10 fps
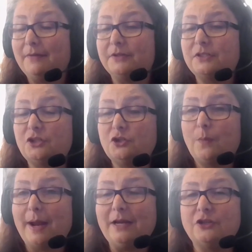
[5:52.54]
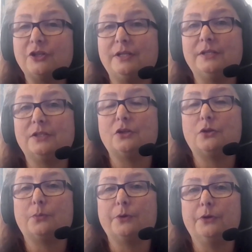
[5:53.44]
other situations
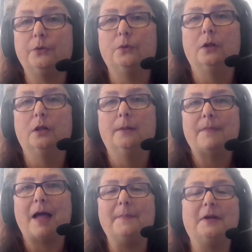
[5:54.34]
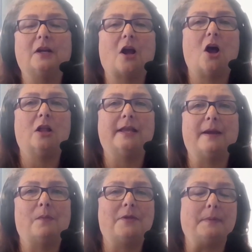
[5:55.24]
through, I'm going to call it,
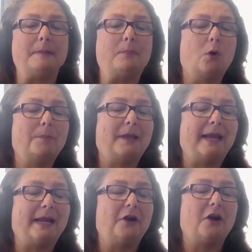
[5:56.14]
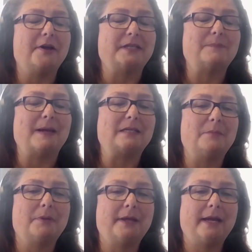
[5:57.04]
whether it be poor planning or
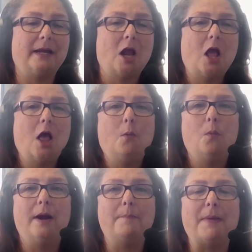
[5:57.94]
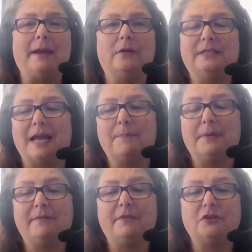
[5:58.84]
unexpected planning, where pay on death
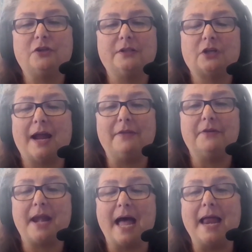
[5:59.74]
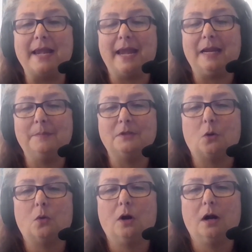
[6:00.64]
beneficiaries are either not named
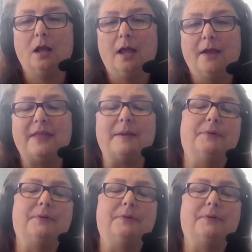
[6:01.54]
or they